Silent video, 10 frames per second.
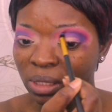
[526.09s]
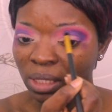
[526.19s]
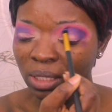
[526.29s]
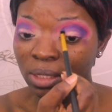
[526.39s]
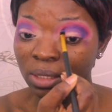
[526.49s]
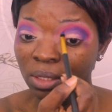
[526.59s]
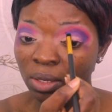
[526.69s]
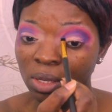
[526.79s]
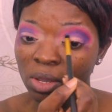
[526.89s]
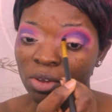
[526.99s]
this
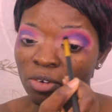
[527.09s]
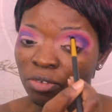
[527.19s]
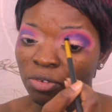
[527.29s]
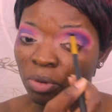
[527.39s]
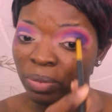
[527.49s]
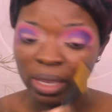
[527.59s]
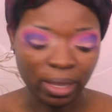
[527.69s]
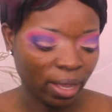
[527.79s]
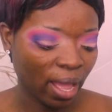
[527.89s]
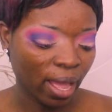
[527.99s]
from a
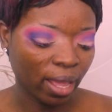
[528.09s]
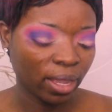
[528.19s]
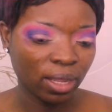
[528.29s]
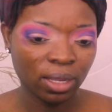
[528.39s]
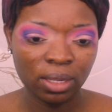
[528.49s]
guy